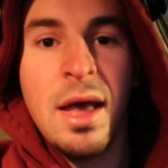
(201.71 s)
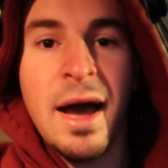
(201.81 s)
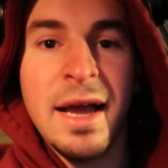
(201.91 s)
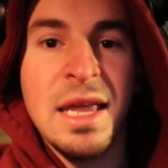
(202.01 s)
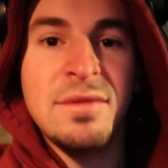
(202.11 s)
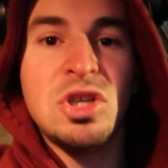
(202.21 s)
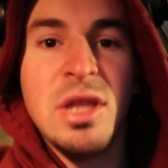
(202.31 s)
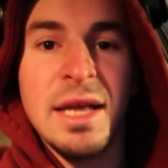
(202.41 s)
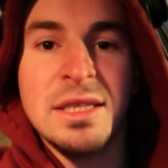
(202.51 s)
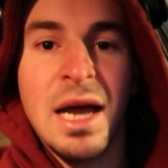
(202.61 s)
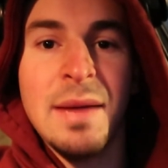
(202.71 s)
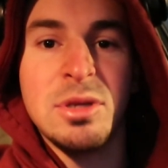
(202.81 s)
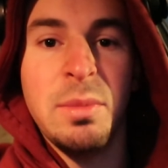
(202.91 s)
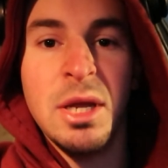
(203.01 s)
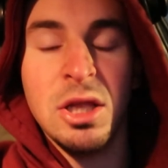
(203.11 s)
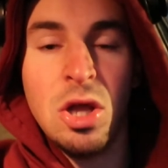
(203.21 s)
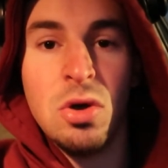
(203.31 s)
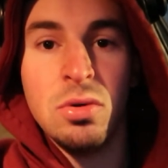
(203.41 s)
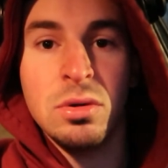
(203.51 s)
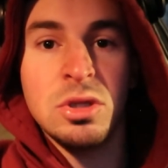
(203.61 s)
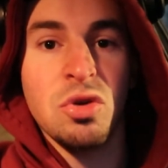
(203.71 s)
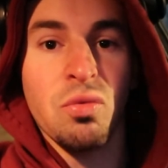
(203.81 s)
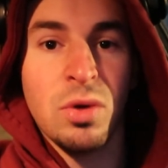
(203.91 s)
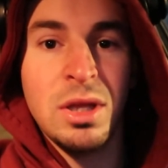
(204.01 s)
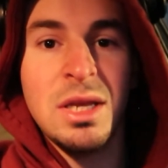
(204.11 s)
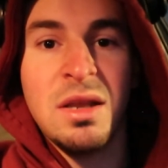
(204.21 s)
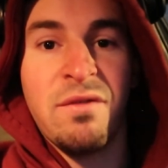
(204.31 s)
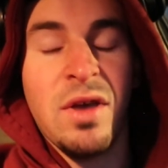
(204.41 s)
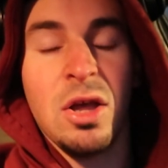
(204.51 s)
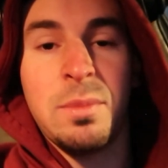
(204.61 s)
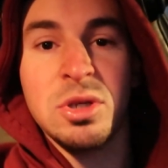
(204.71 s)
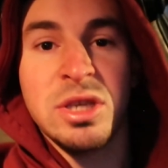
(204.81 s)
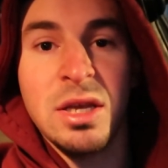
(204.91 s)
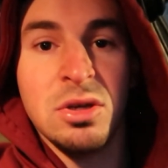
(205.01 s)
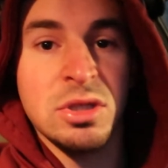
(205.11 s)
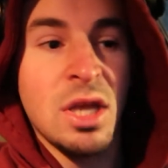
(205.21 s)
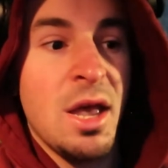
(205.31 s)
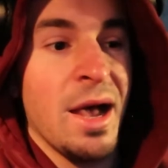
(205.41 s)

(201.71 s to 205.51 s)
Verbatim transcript: uh, gives you that time to be alone, to really develop your skills,